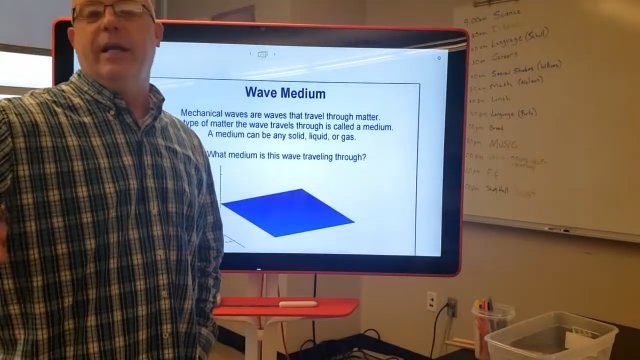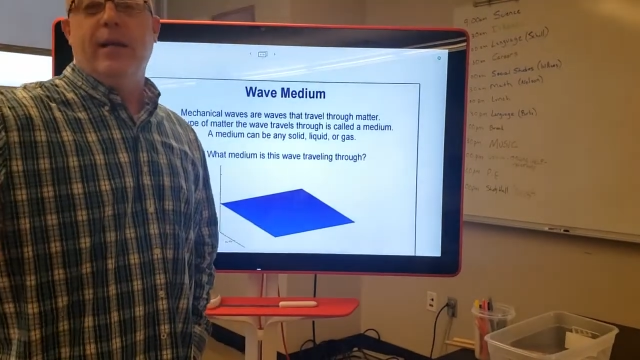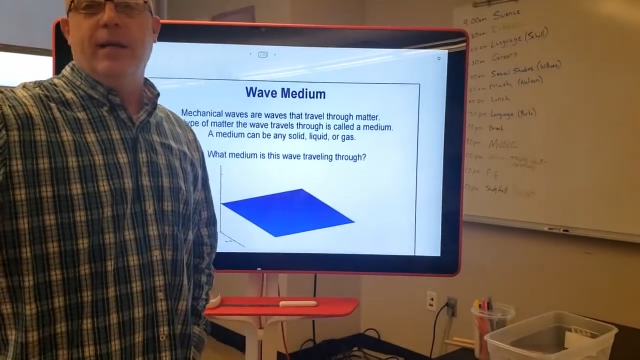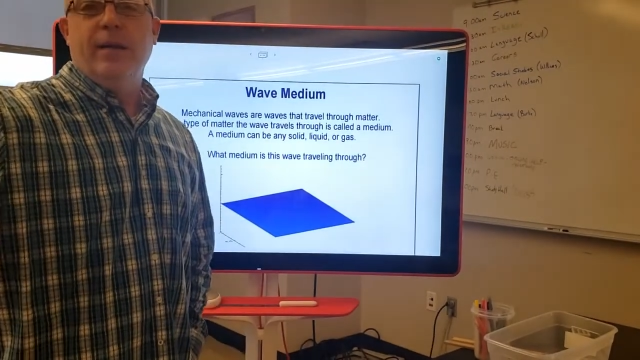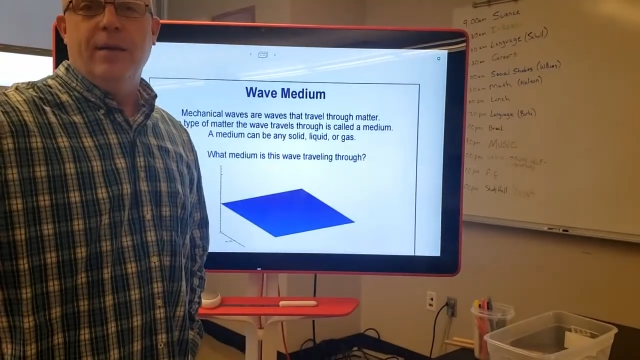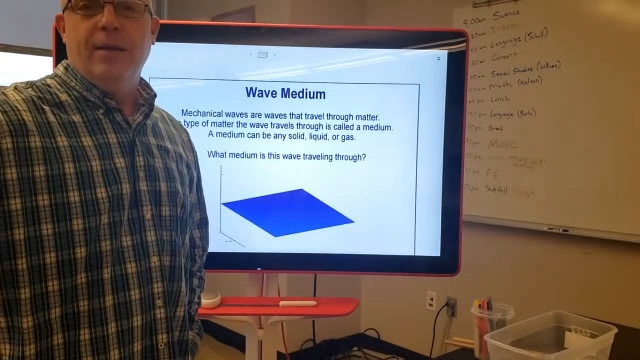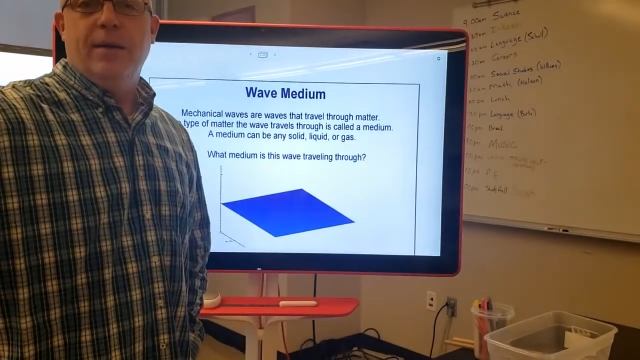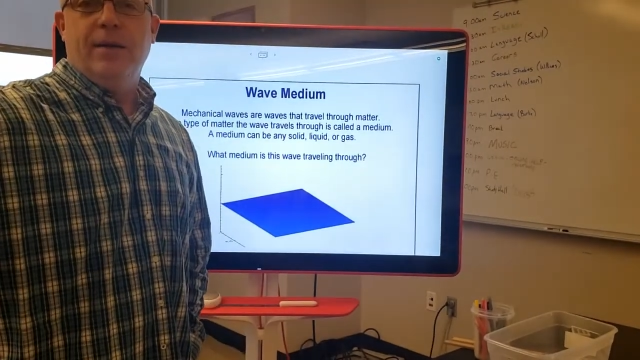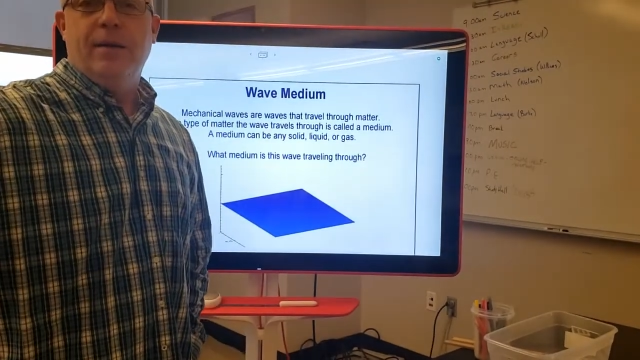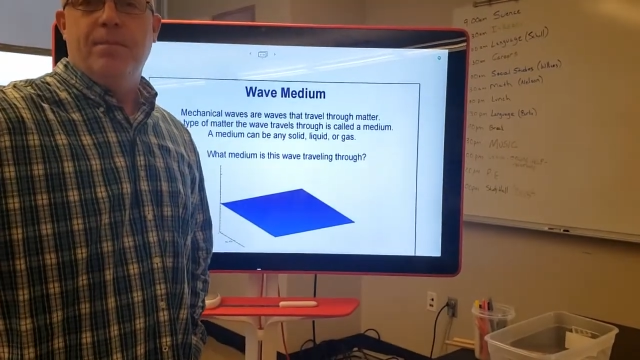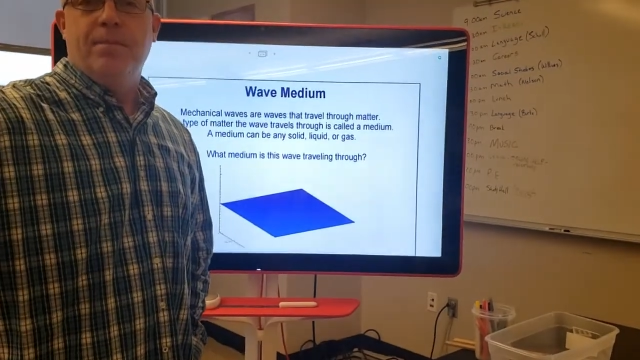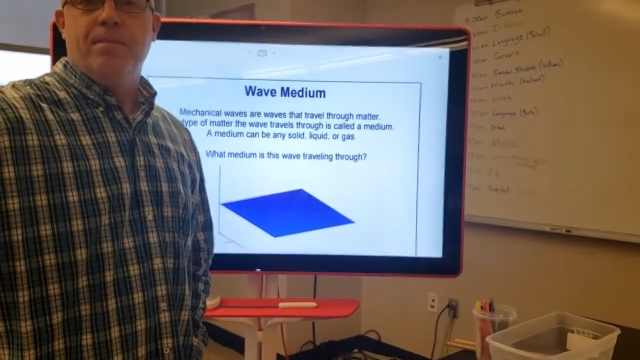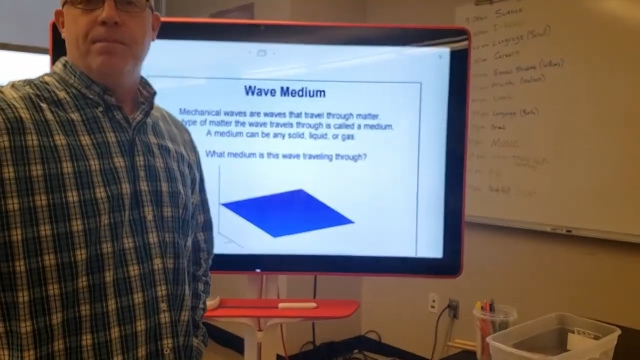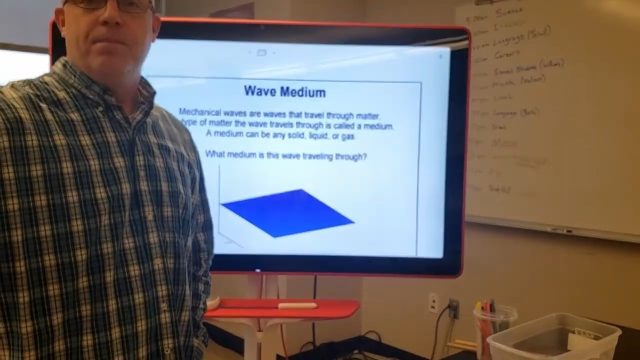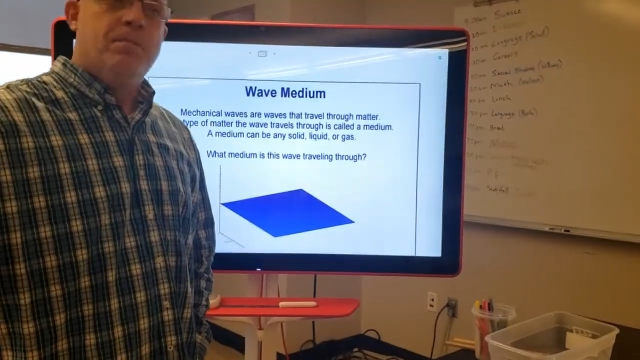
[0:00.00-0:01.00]
in?
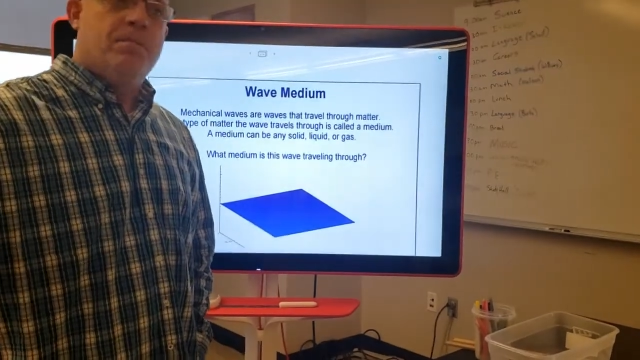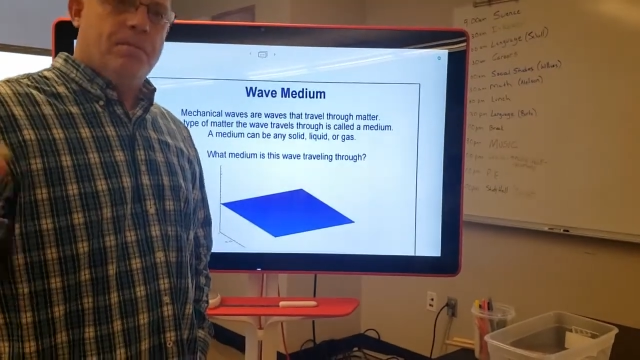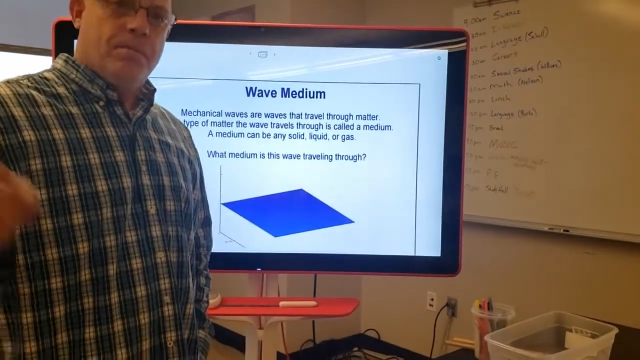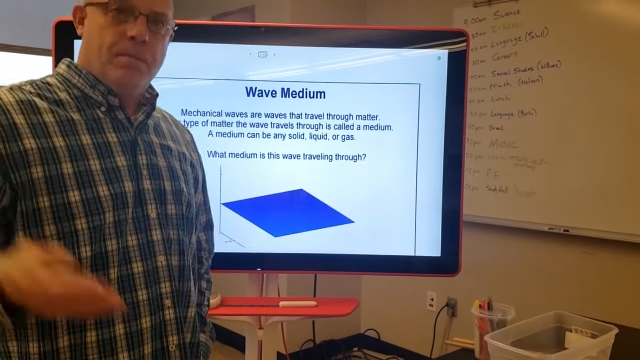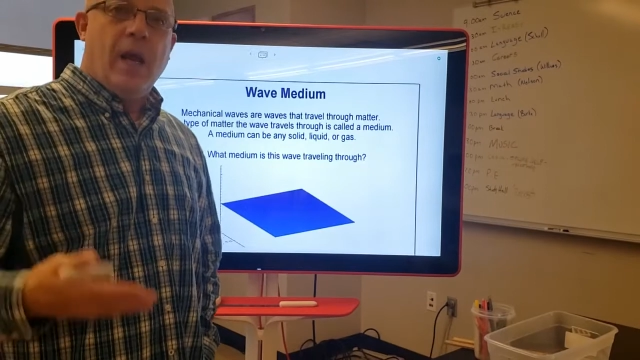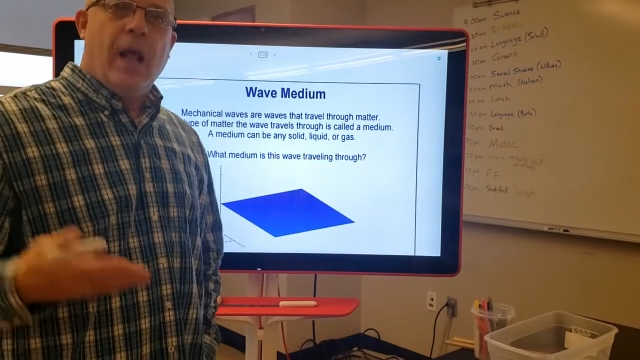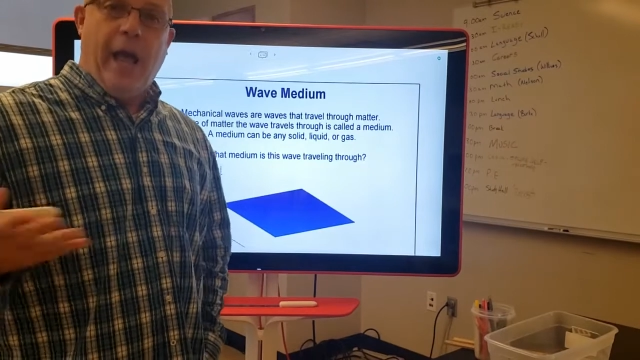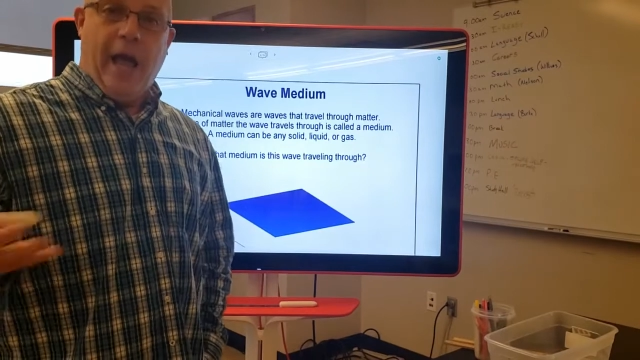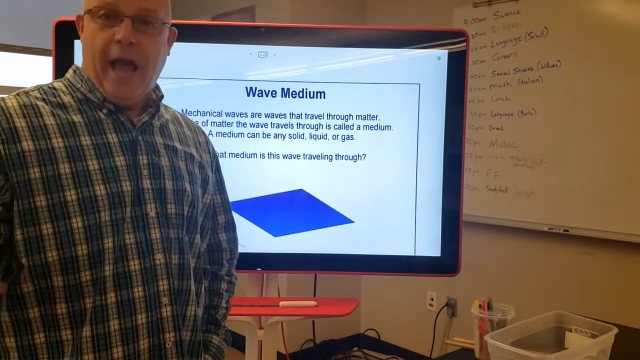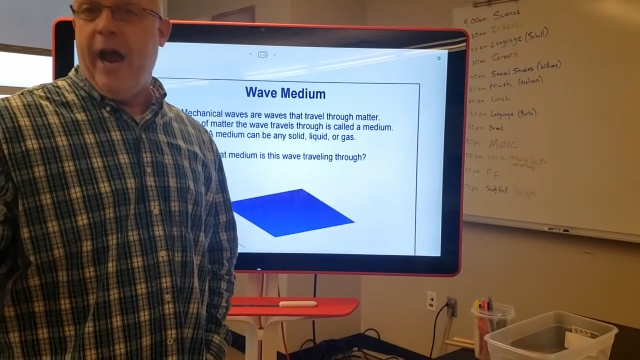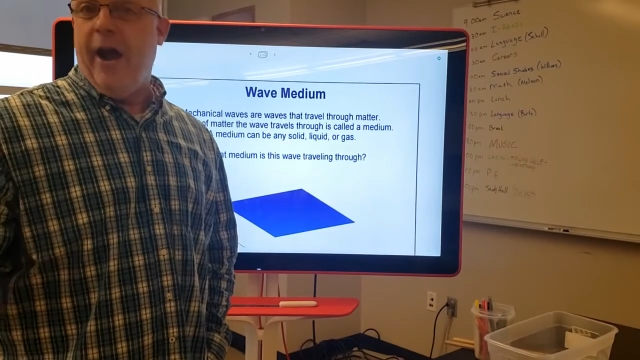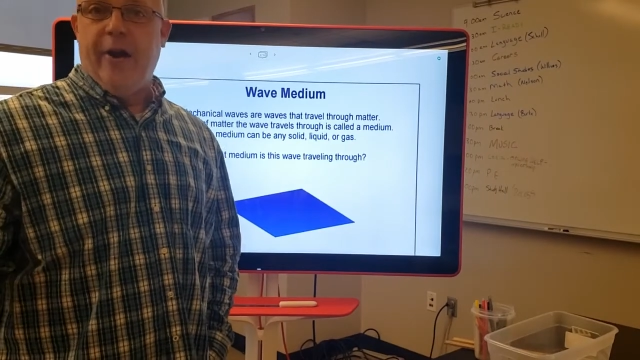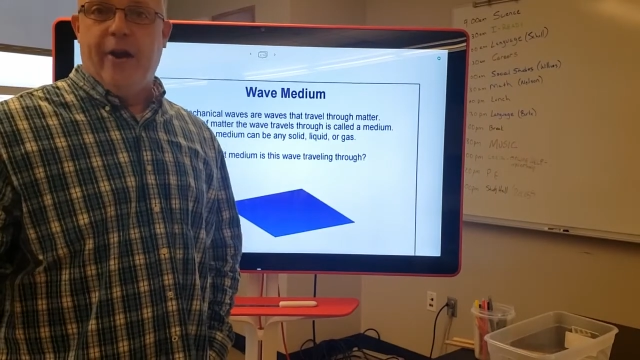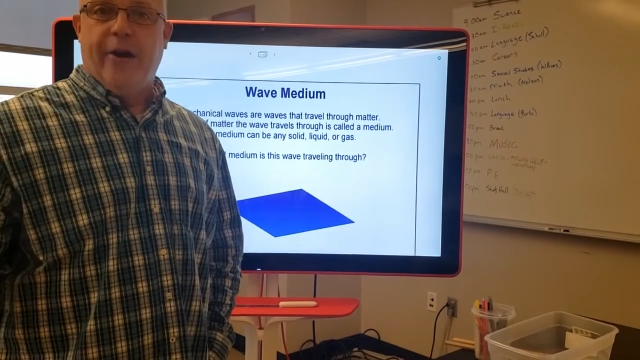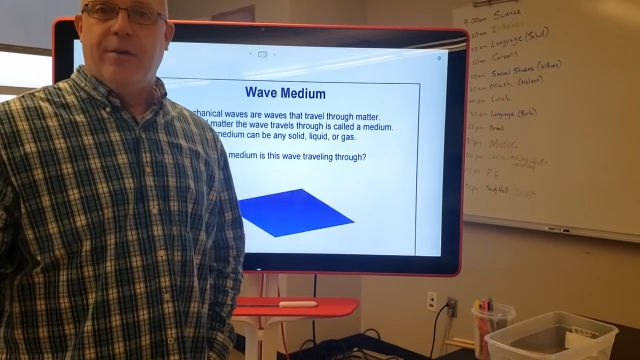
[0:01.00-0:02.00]

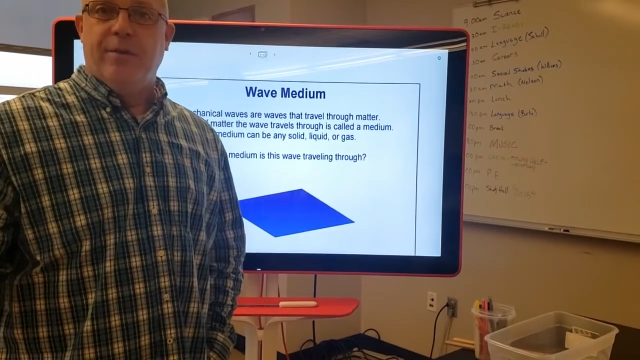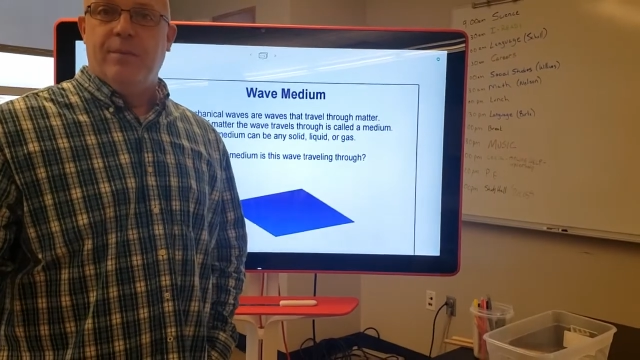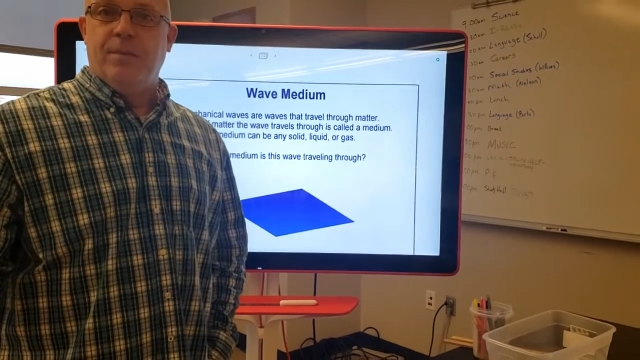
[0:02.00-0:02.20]
Air.